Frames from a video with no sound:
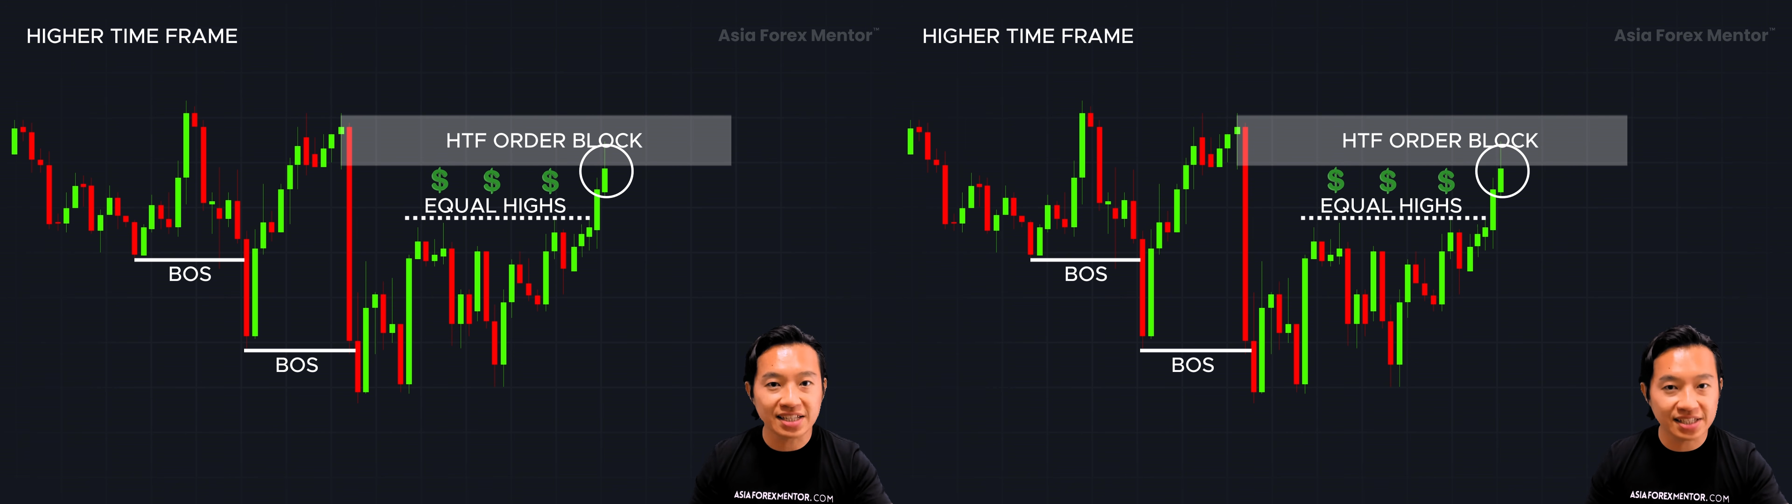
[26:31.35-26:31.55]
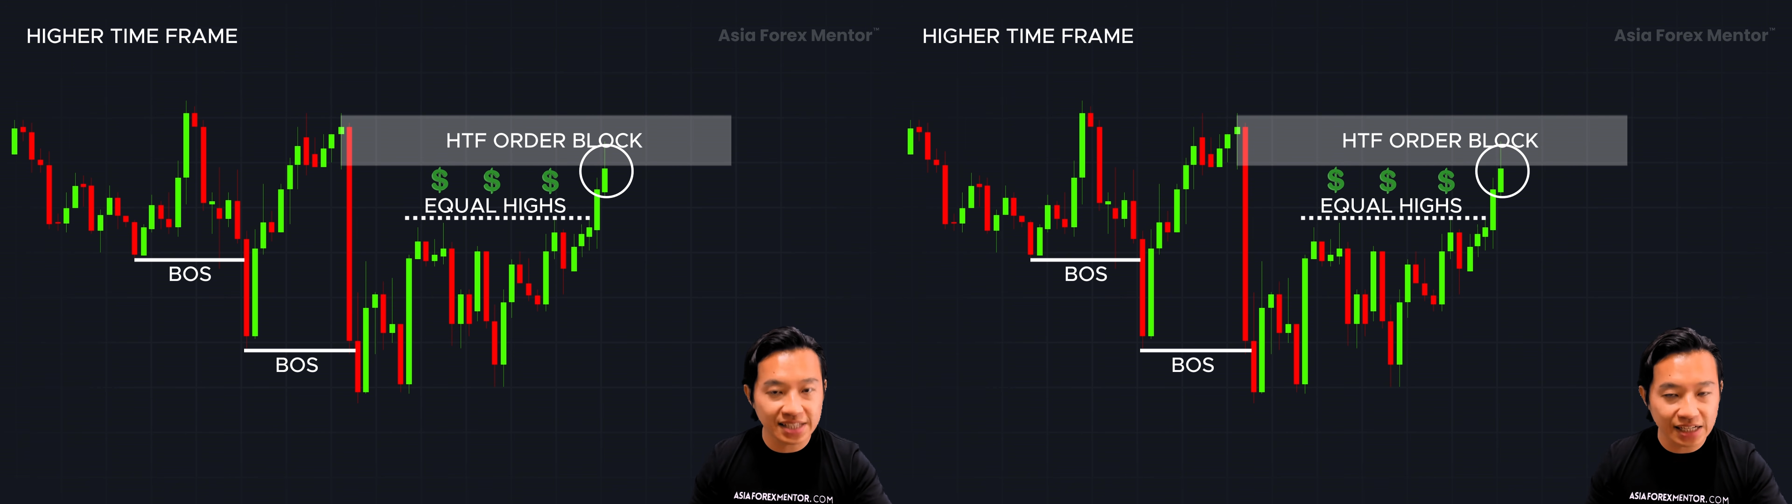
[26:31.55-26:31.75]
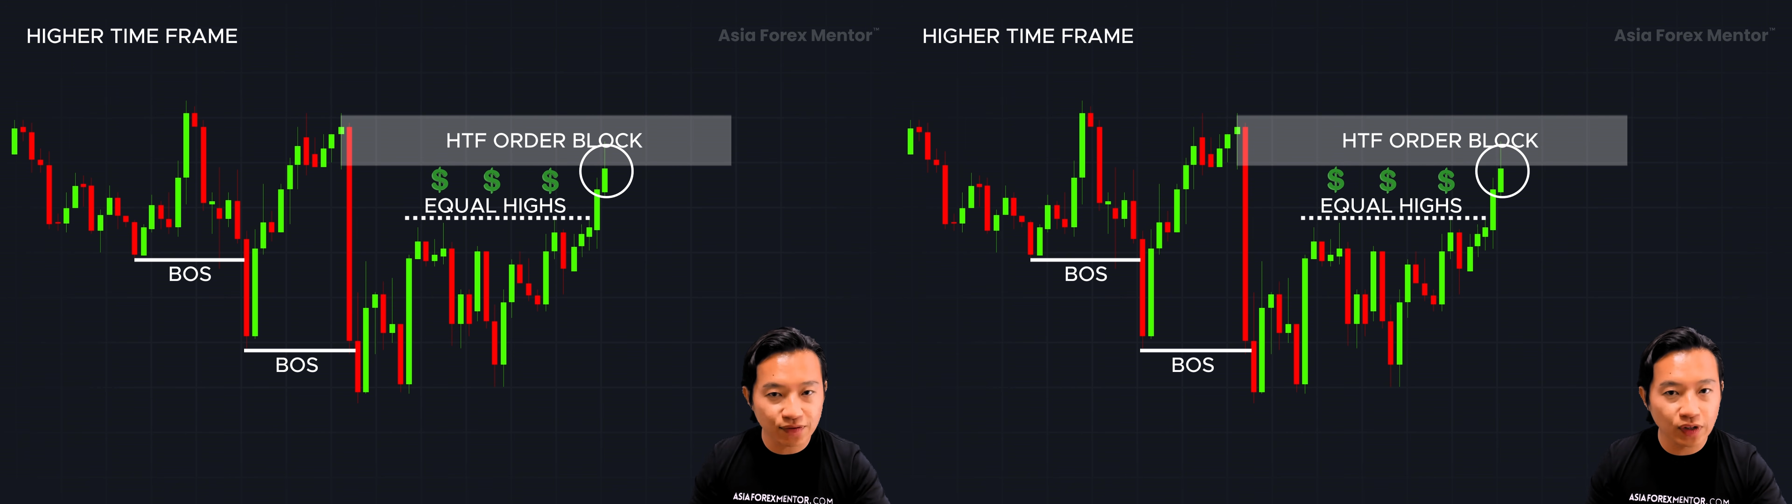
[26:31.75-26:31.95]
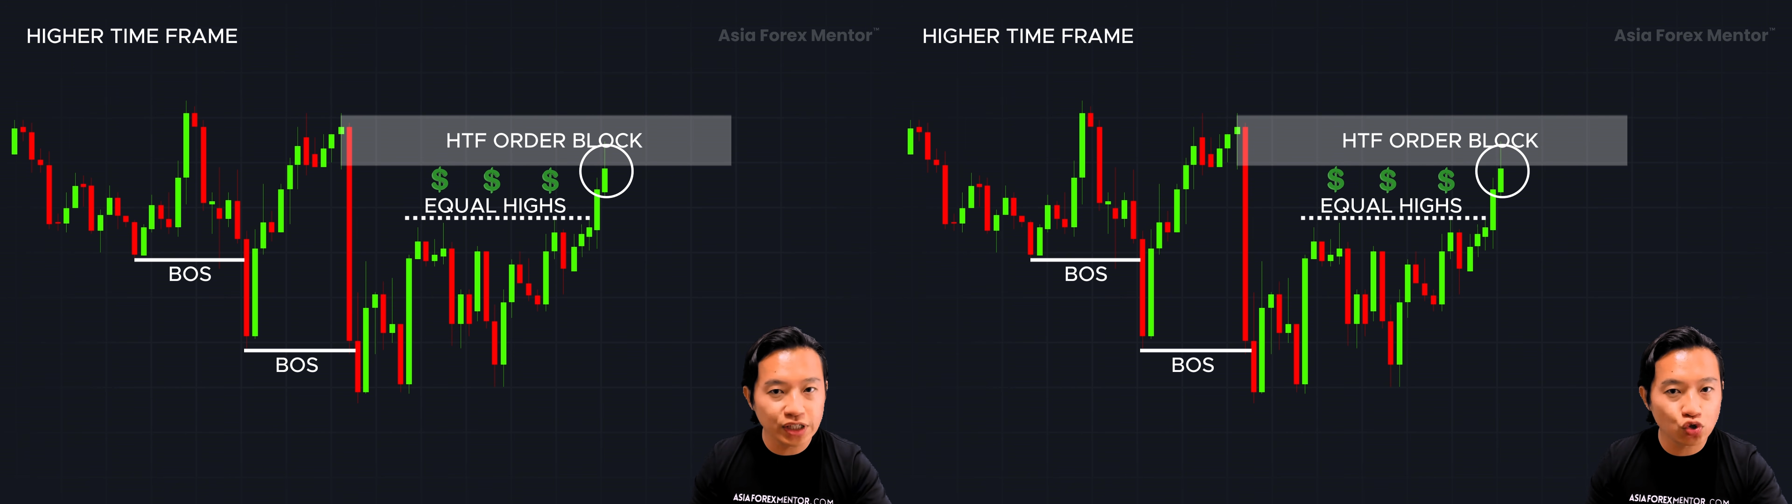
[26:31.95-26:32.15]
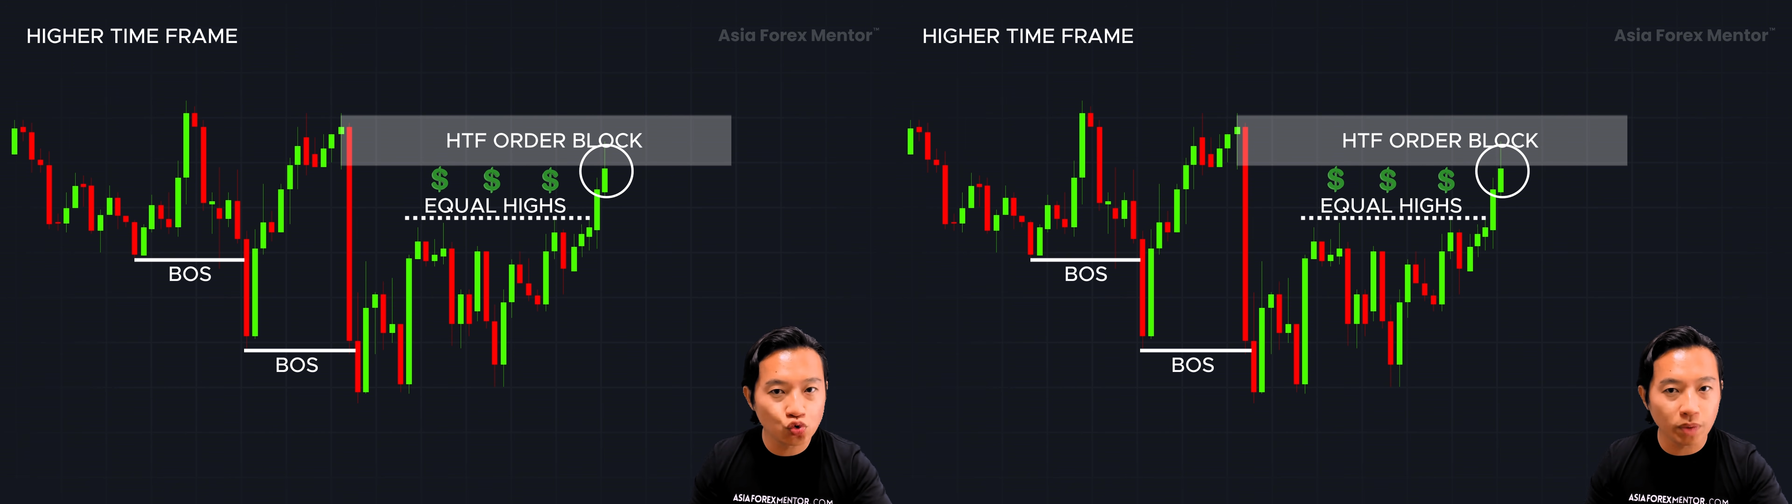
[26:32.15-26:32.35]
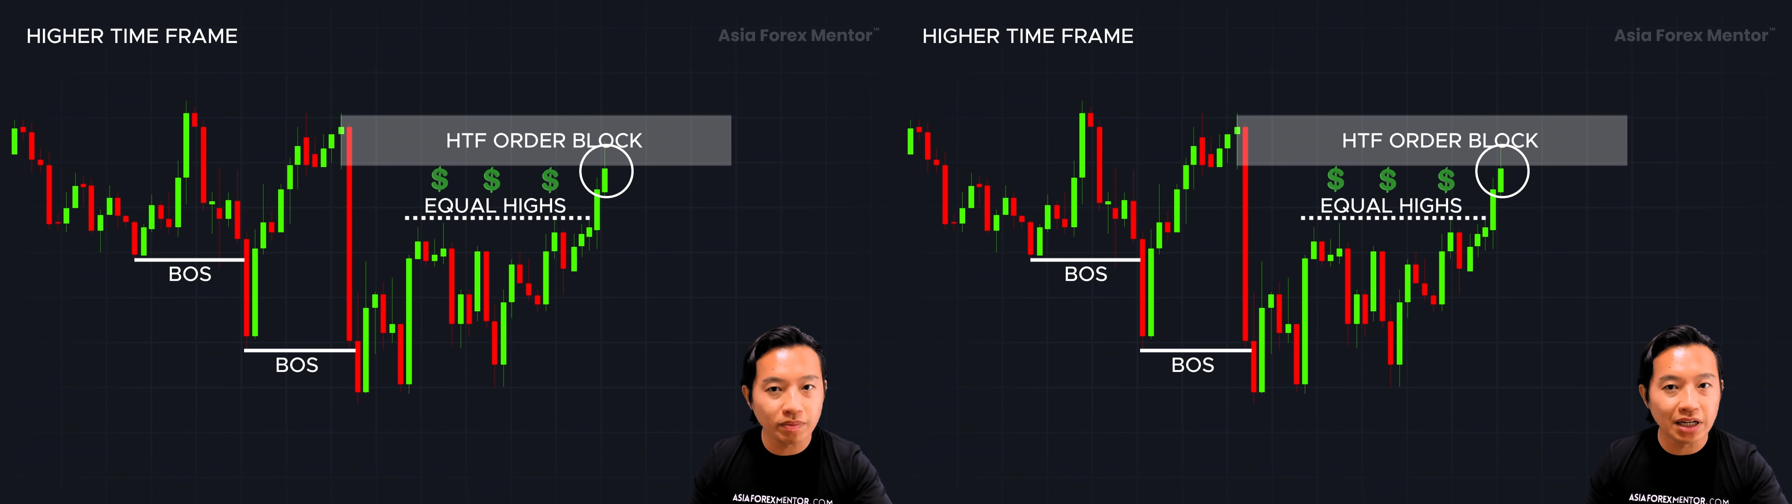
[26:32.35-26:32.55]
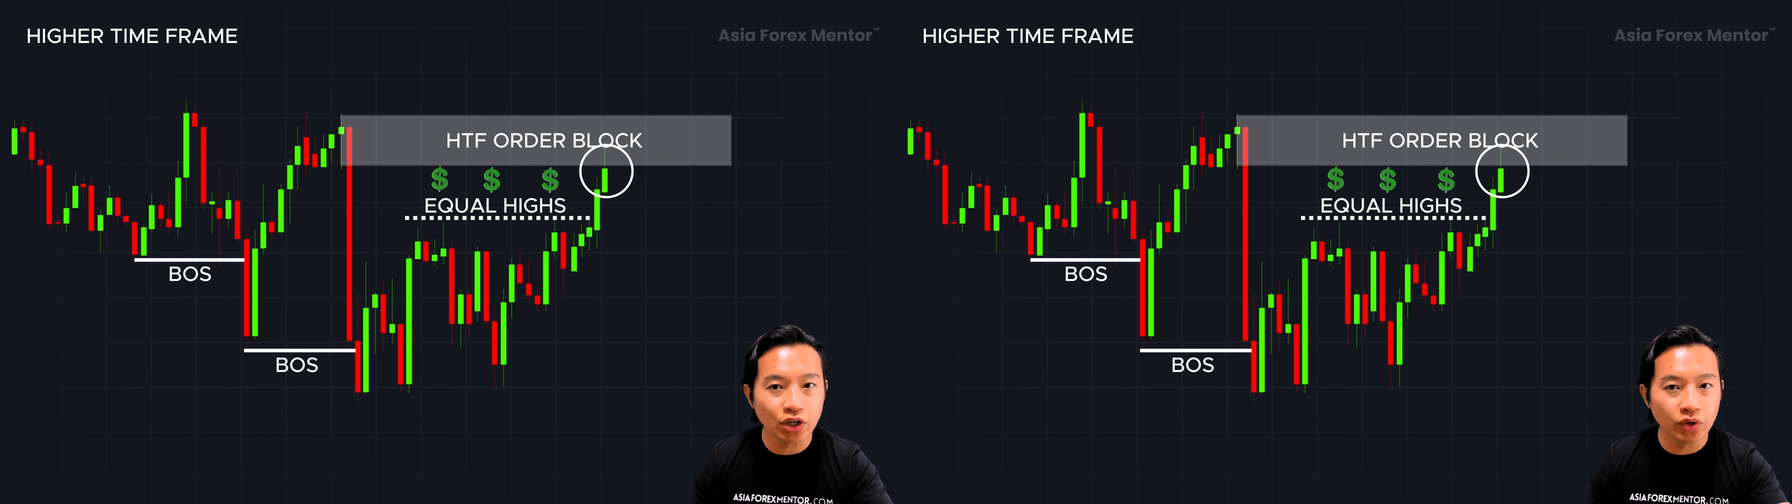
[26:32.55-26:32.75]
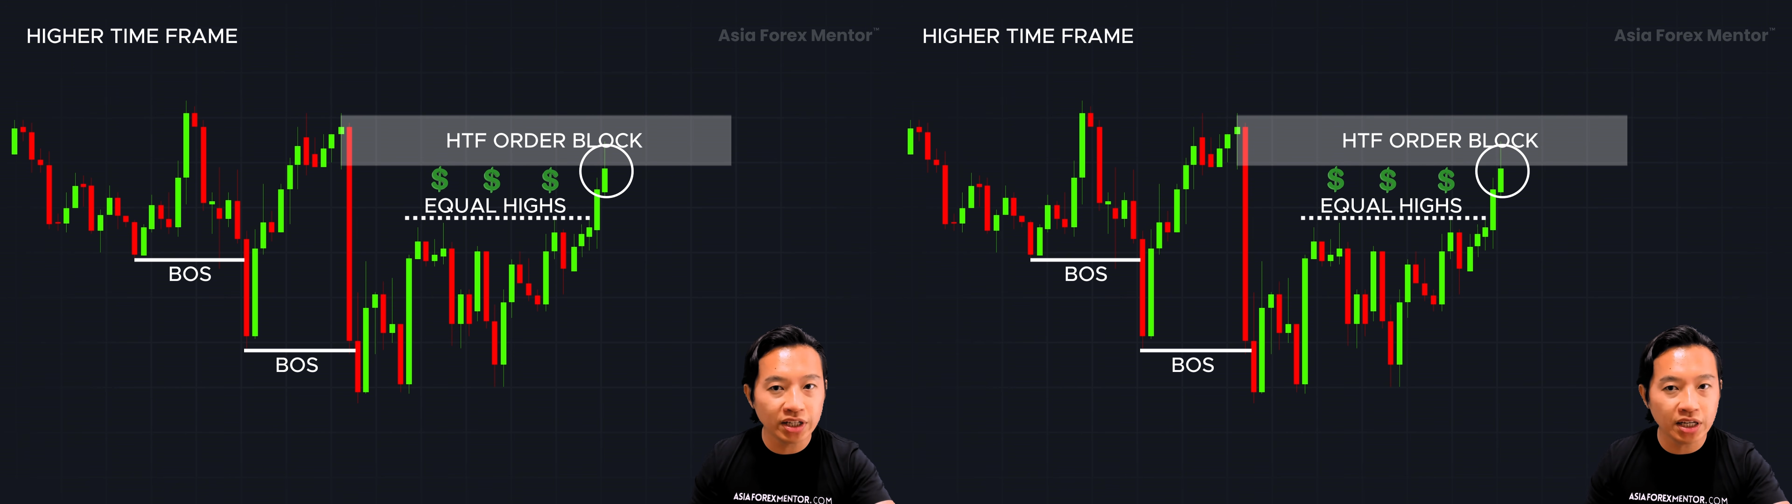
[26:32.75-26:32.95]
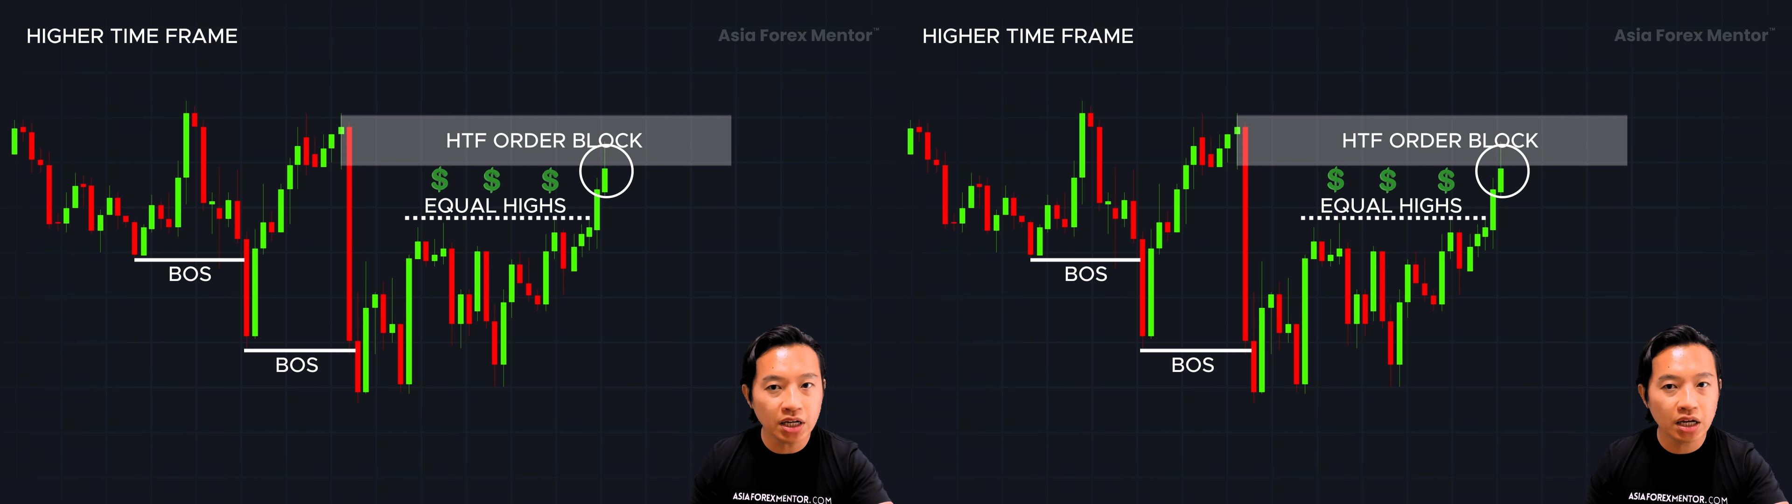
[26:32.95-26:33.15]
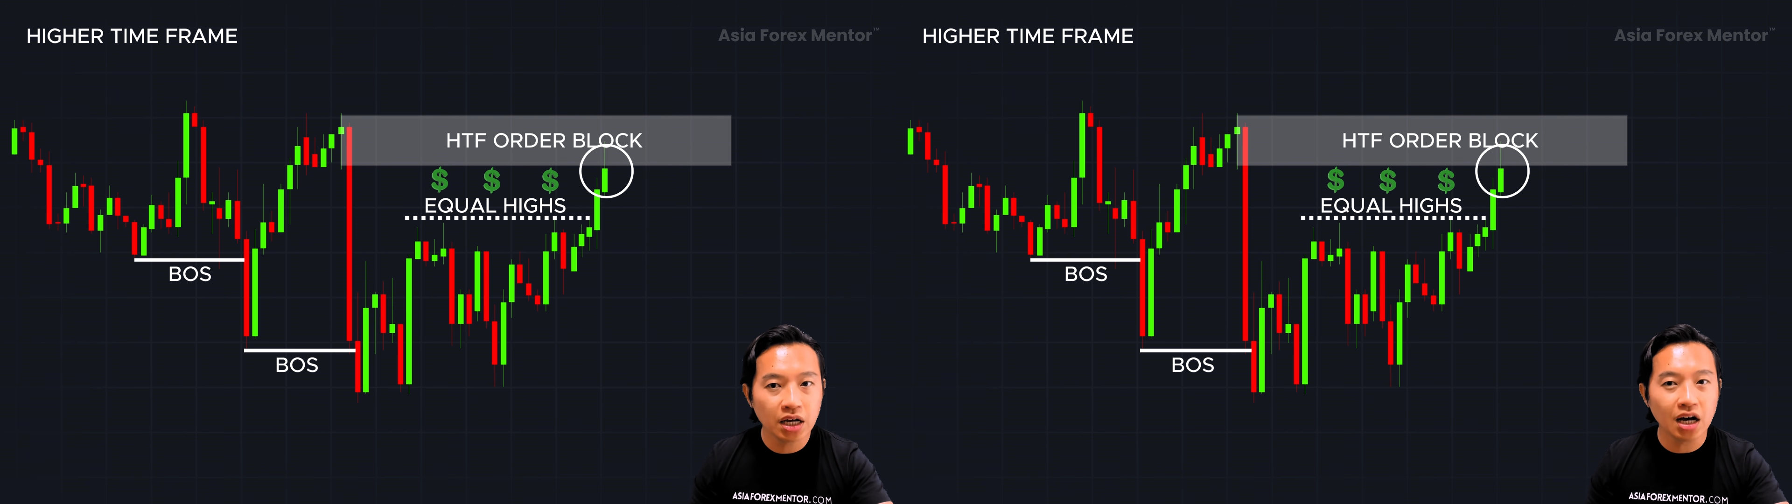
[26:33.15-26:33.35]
successfully swept the liquidity